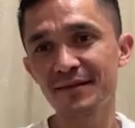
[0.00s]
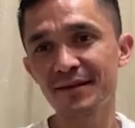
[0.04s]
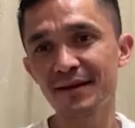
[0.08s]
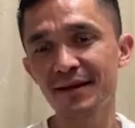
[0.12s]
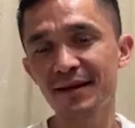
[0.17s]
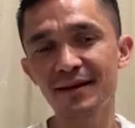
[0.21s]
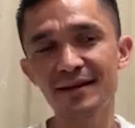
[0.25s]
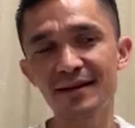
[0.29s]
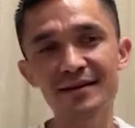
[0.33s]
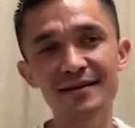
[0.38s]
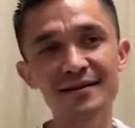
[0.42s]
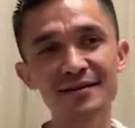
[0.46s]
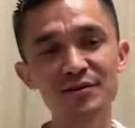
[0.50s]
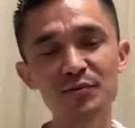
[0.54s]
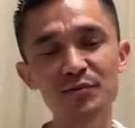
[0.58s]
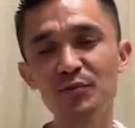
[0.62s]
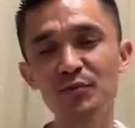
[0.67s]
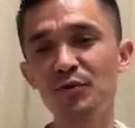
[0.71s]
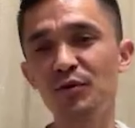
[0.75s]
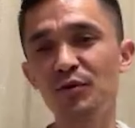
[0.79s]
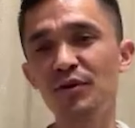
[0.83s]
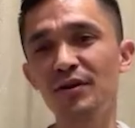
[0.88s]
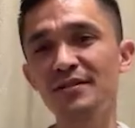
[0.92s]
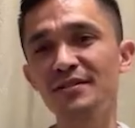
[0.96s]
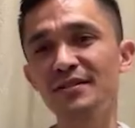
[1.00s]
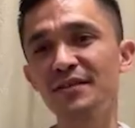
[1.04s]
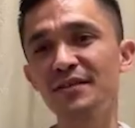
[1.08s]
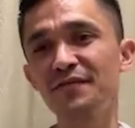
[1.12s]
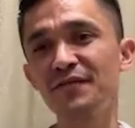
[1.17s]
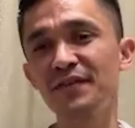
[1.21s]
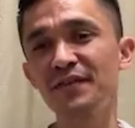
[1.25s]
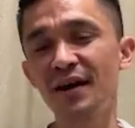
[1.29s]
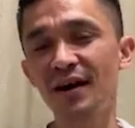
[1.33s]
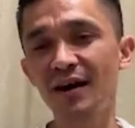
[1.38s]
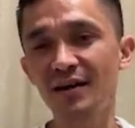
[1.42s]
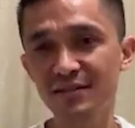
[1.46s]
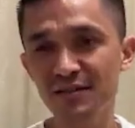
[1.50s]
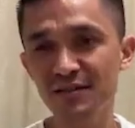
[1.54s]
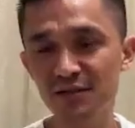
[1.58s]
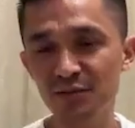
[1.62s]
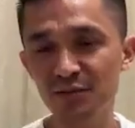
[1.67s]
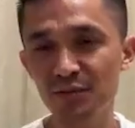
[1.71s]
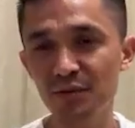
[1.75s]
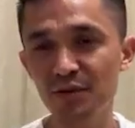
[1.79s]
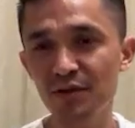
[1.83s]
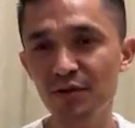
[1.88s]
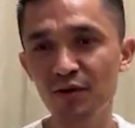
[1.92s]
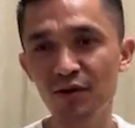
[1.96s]
And to be honest, if he
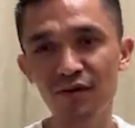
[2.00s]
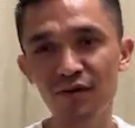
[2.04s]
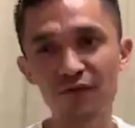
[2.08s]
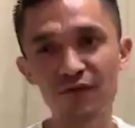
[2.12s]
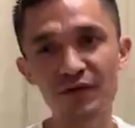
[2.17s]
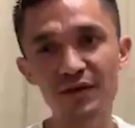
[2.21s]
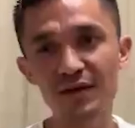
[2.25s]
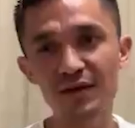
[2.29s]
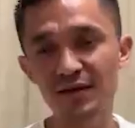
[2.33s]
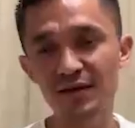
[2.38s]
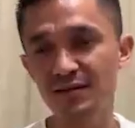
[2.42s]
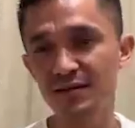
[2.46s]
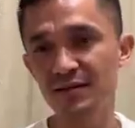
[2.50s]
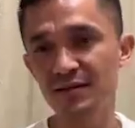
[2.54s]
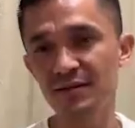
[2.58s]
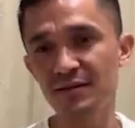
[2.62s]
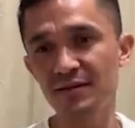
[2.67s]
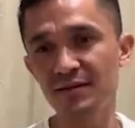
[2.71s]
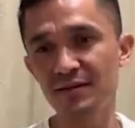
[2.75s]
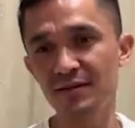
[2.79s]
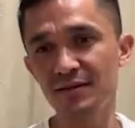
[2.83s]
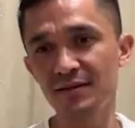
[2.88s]
asks me or if he doesn't,